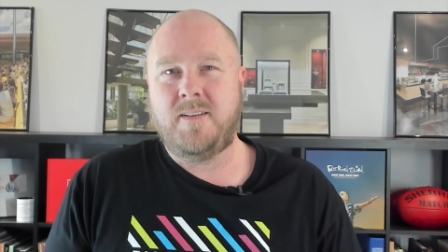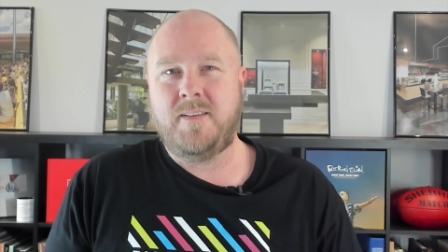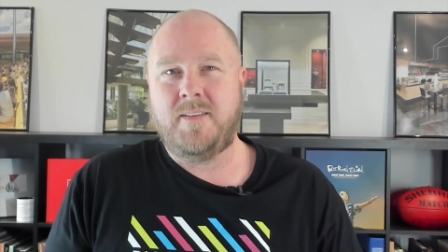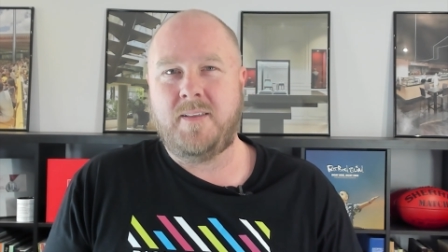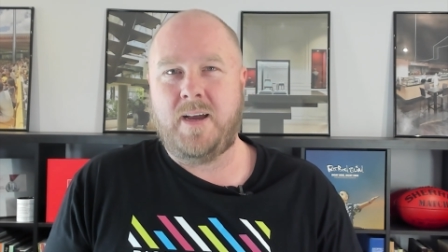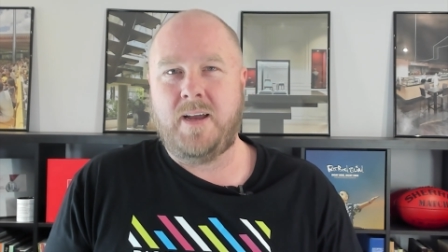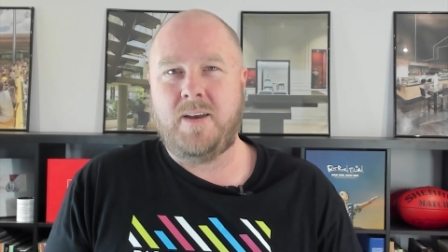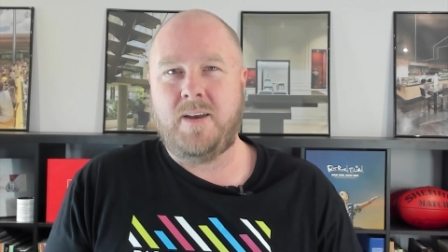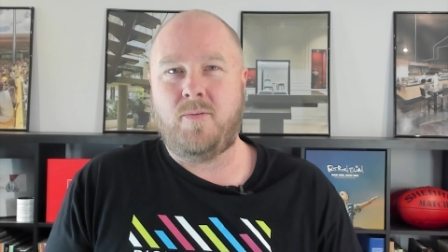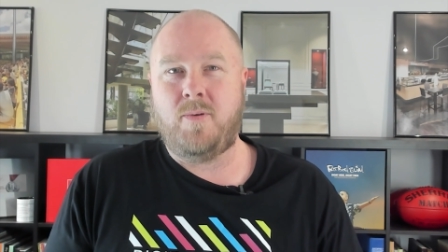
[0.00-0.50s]

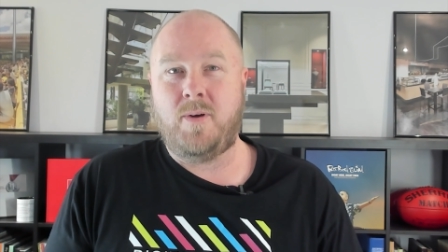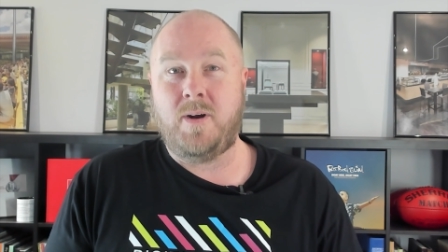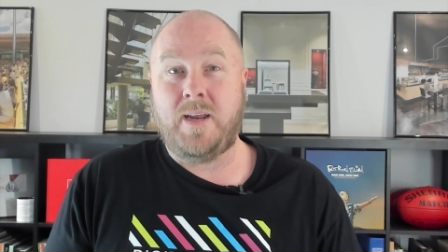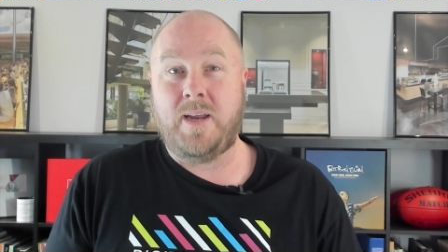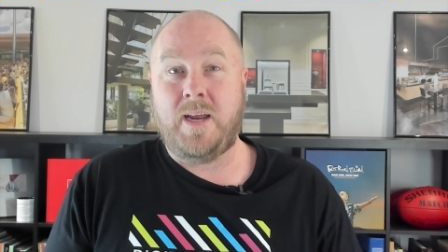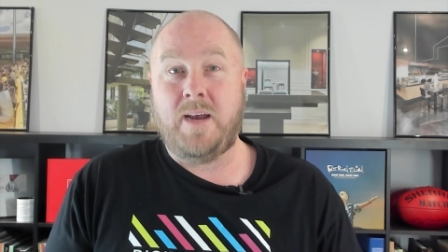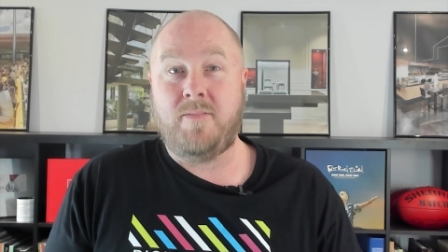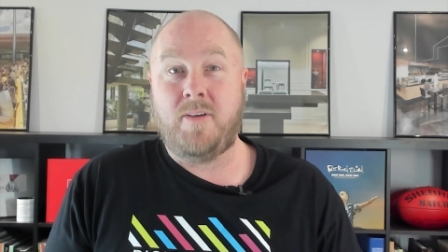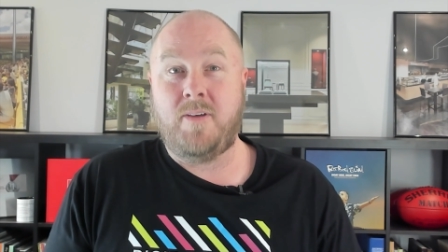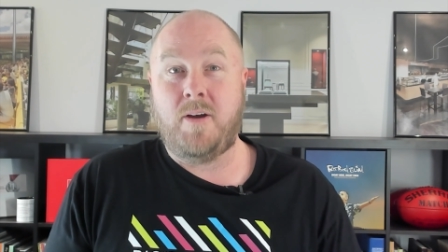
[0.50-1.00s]
that really
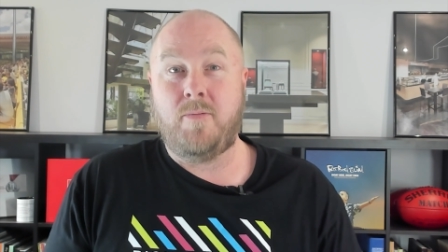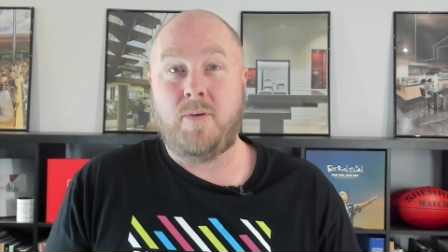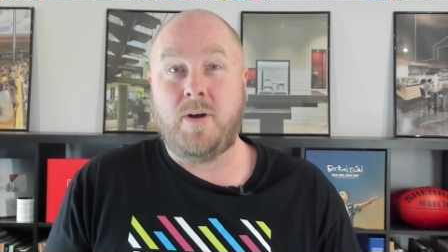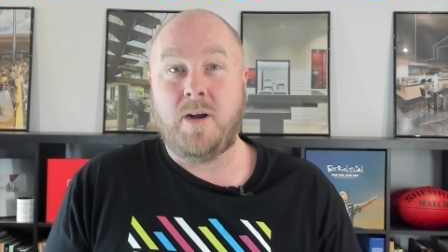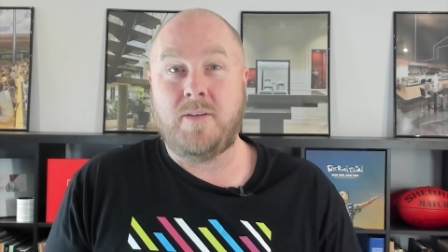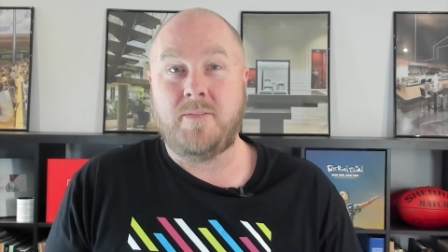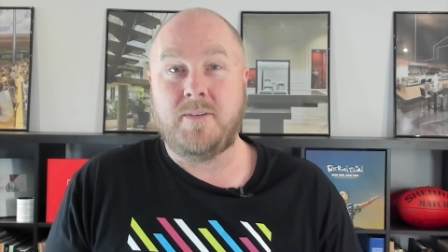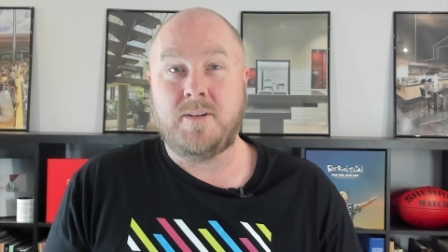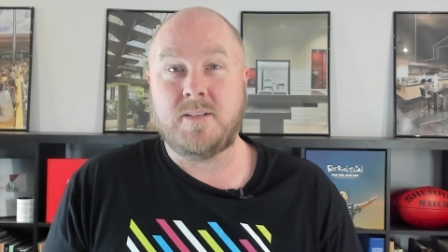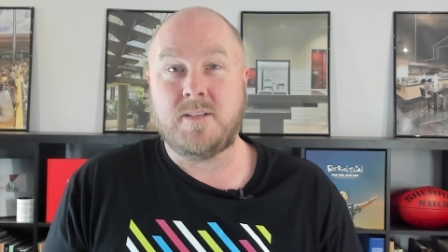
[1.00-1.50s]
have no
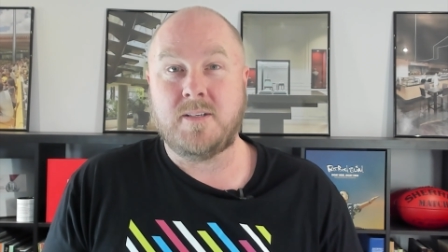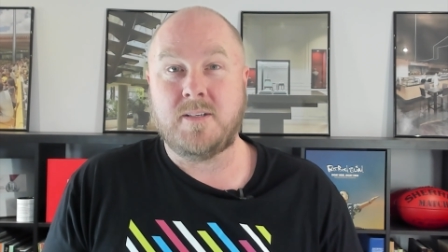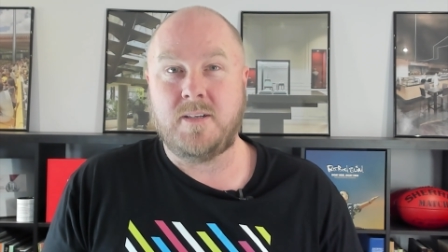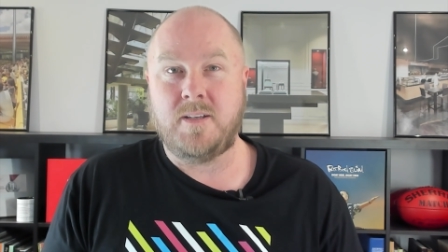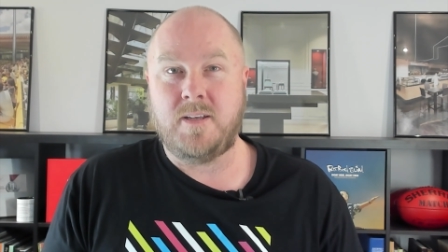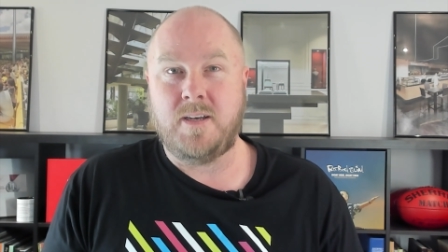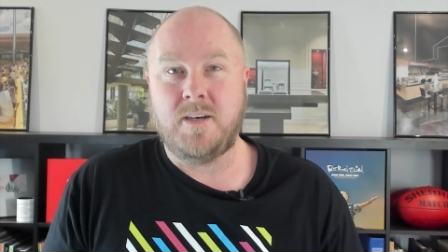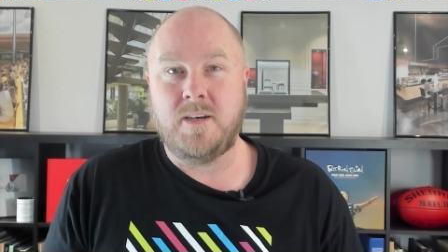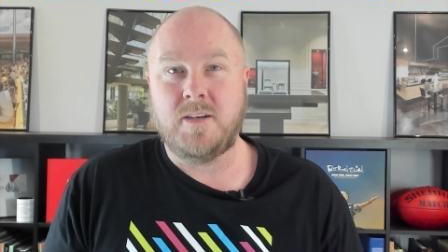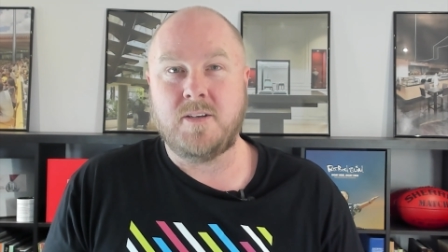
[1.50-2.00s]
relevance to
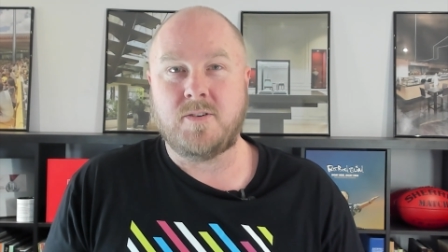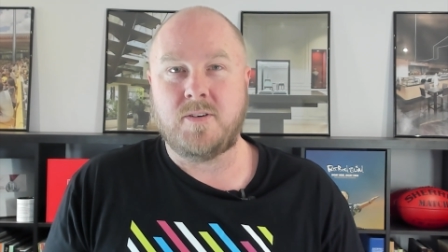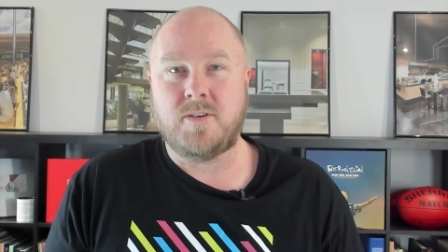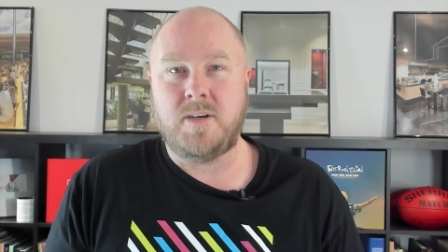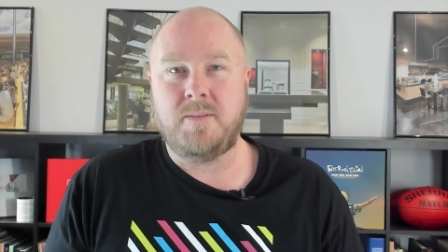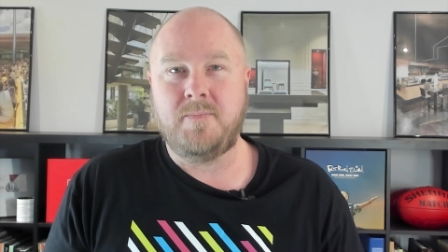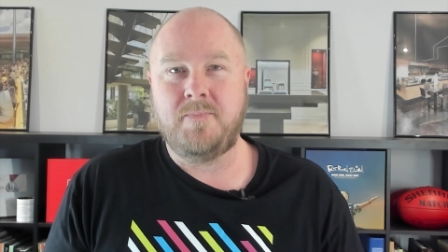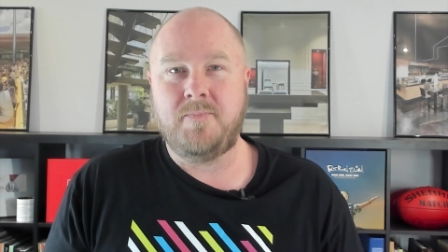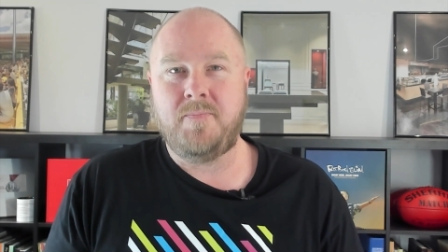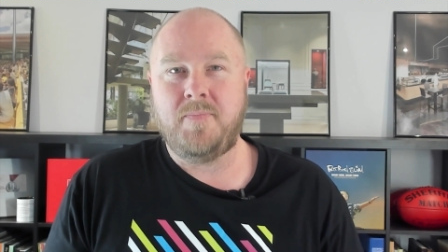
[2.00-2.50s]
the
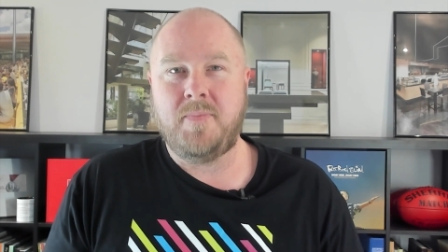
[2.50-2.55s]
industry.